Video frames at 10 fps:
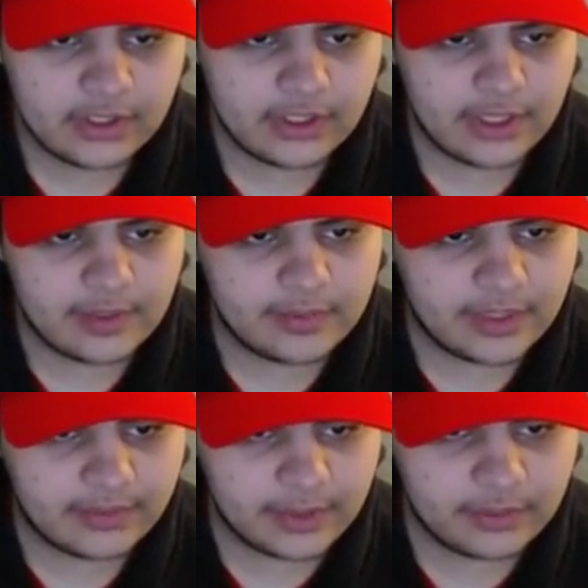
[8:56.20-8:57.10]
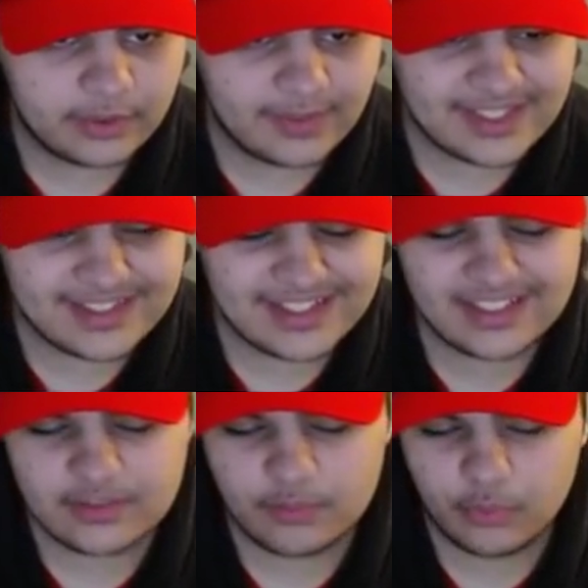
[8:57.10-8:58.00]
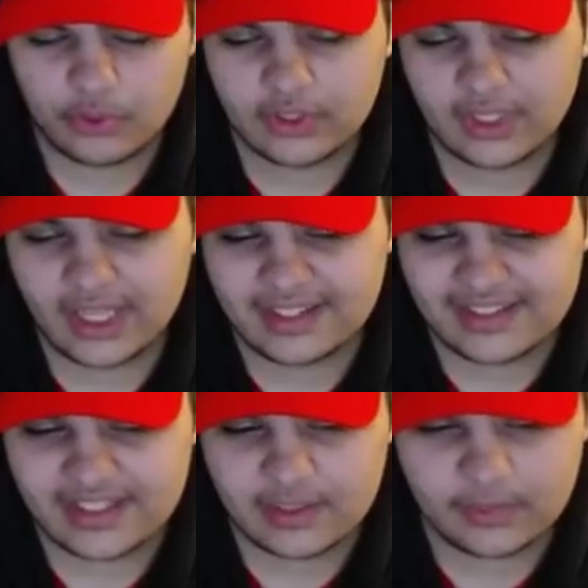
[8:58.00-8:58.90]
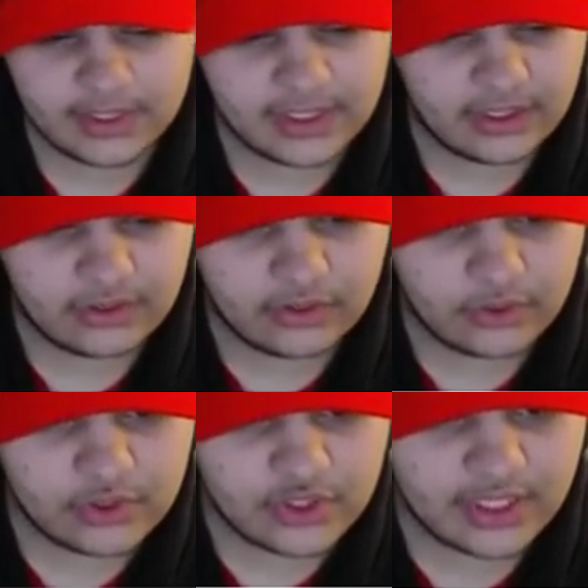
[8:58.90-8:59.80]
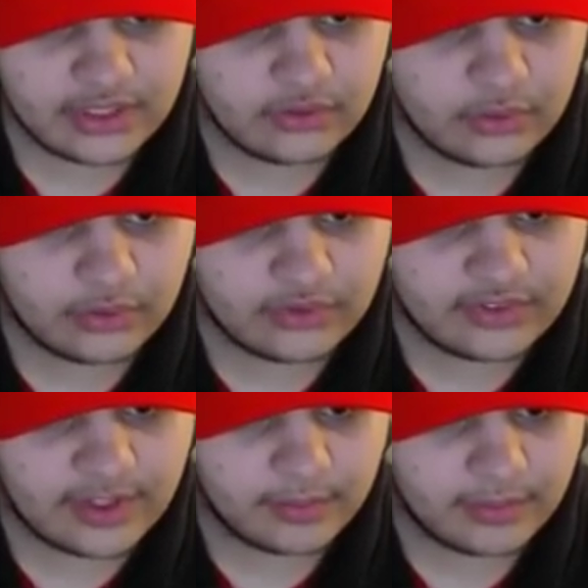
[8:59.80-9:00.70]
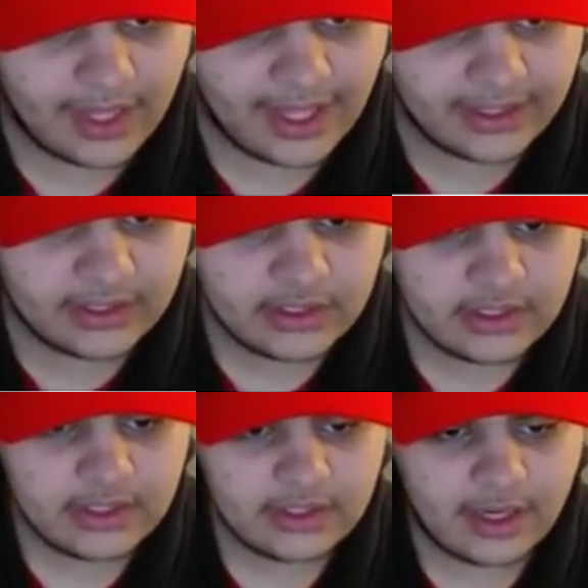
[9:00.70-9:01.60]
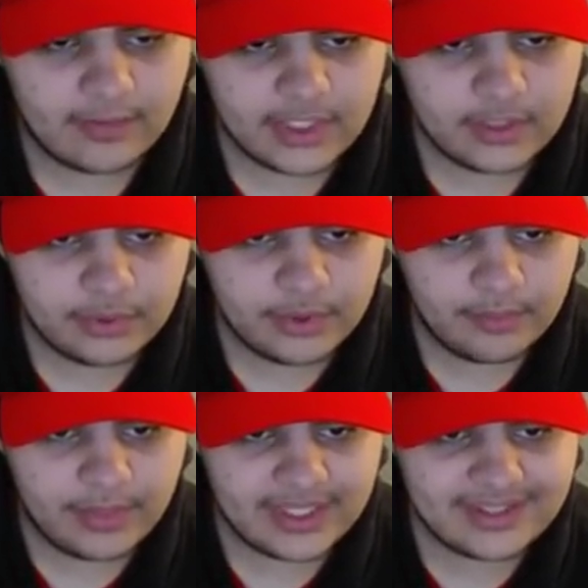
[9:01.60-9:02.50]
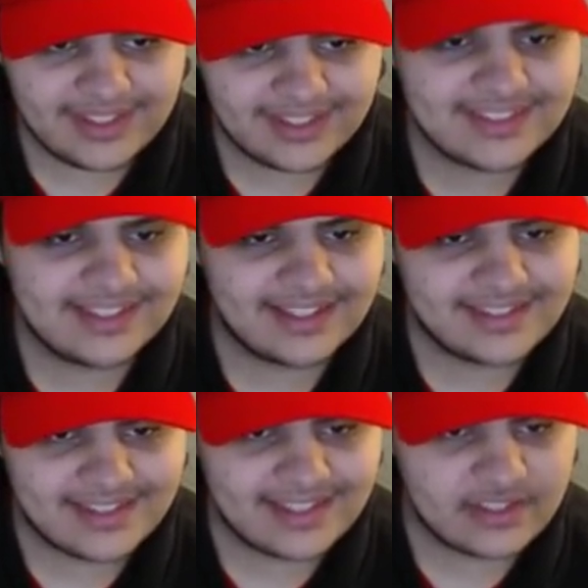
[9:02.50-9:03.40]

But I'm going to put him at C, and he's borderline D. But again, no shade towards Tim Black. I'm going to put Ben Dixon at C